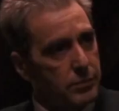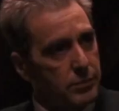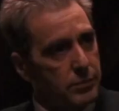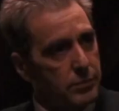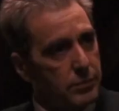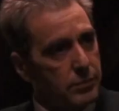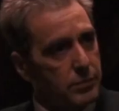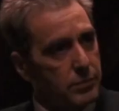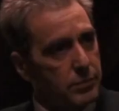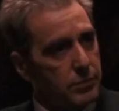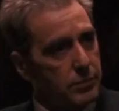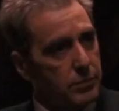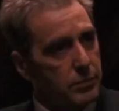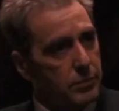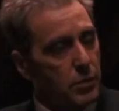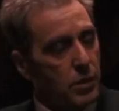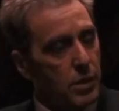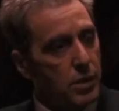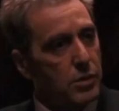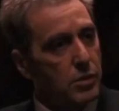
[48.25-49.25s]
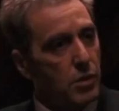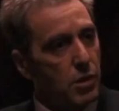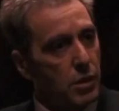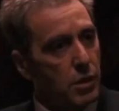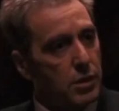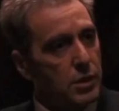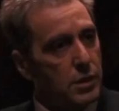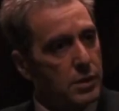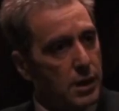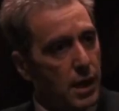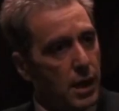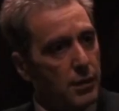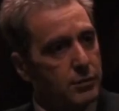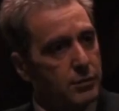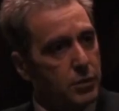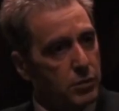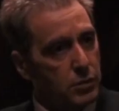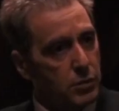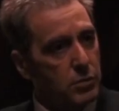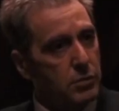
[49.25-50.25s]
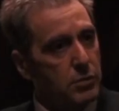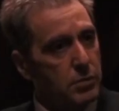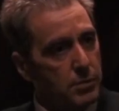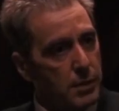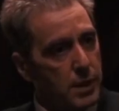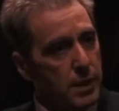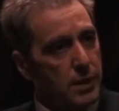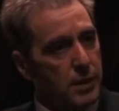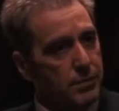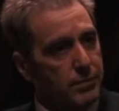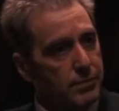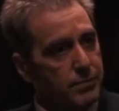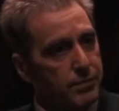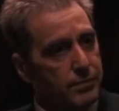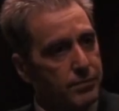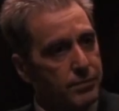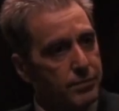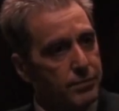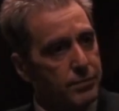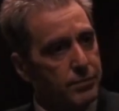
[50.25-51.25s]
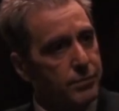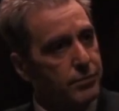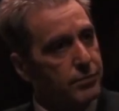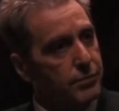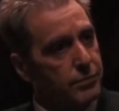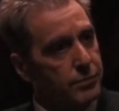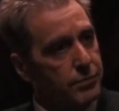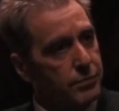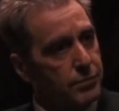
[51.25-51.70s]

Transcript: Executives of well-known American companies have put it bluntly,